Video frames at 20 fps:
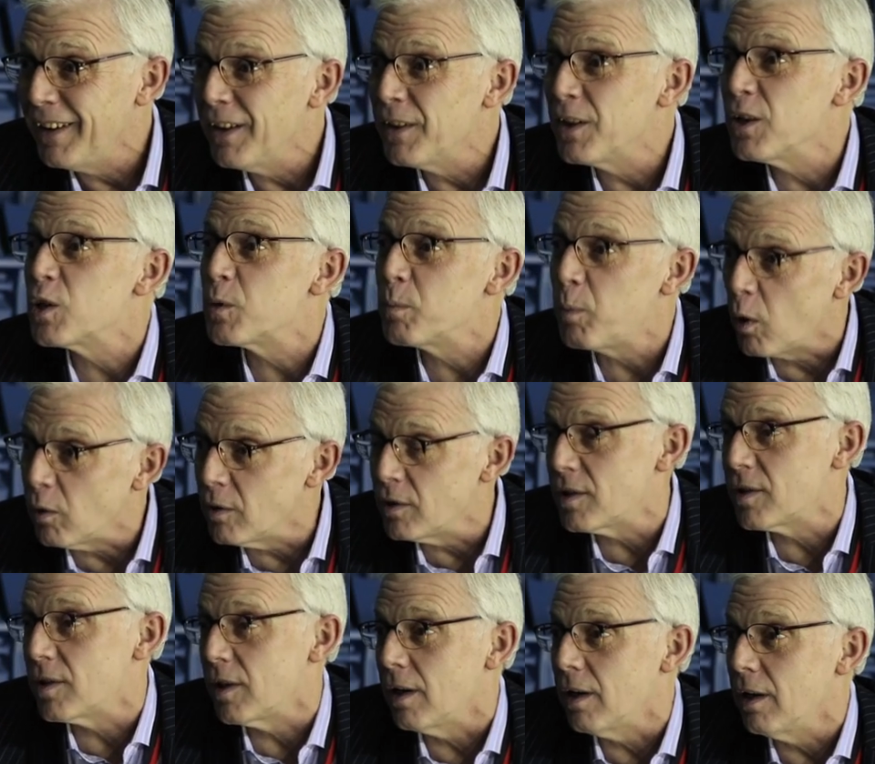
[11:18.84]
the
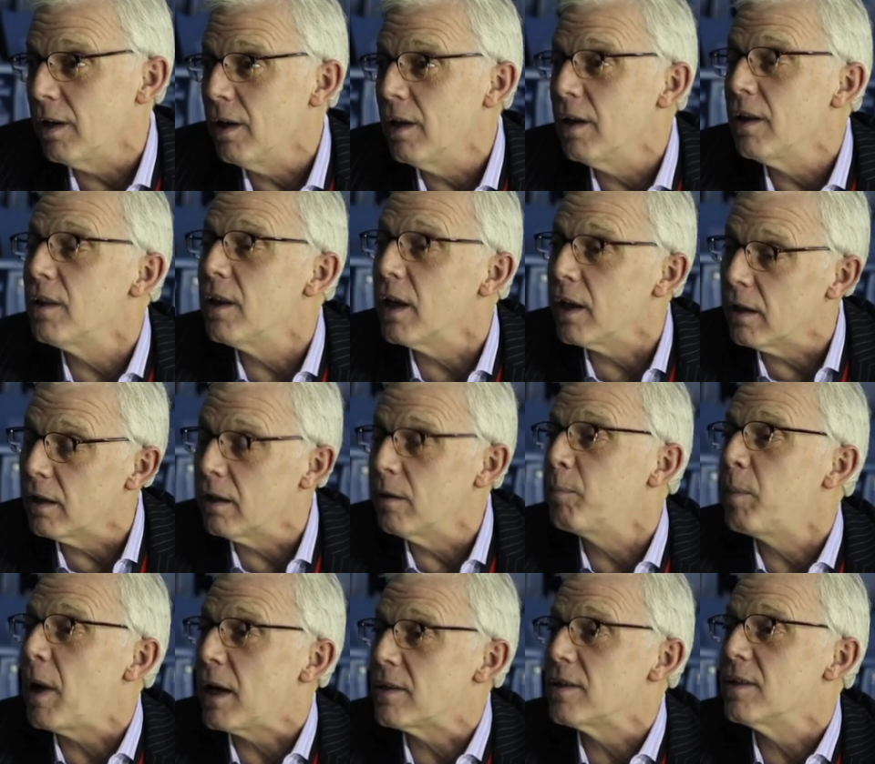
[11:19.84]
sponsor then
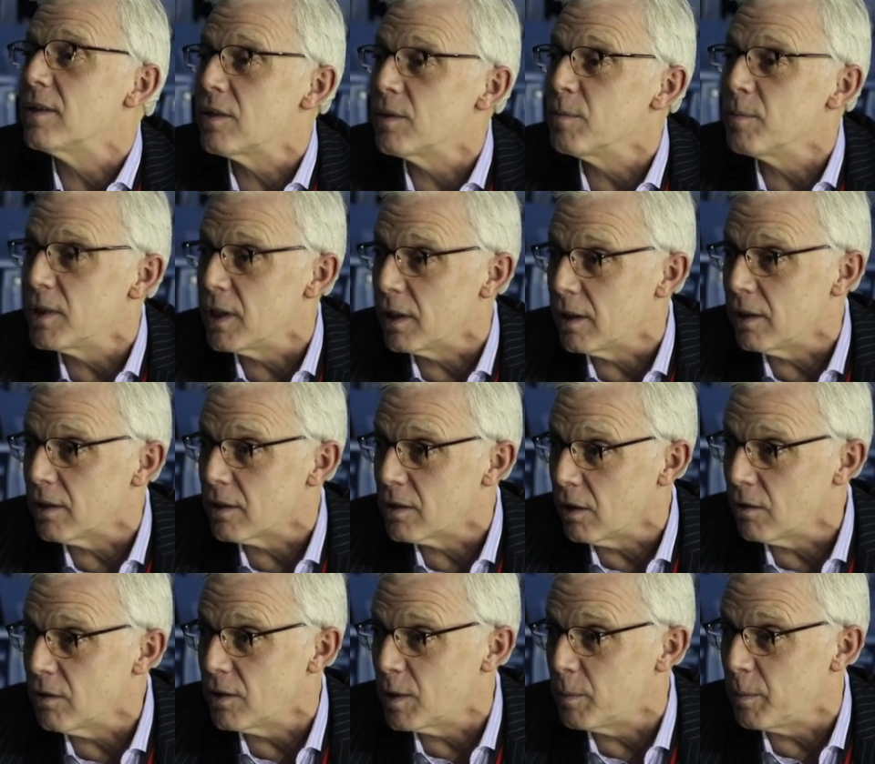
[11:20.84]
passes some tickets
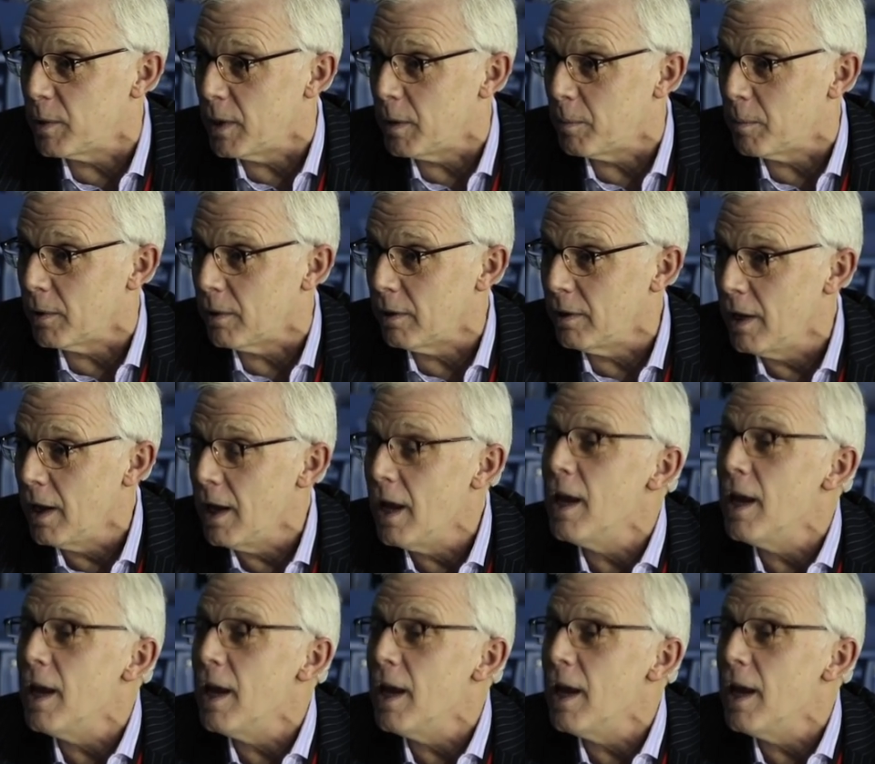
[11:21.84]
on to people.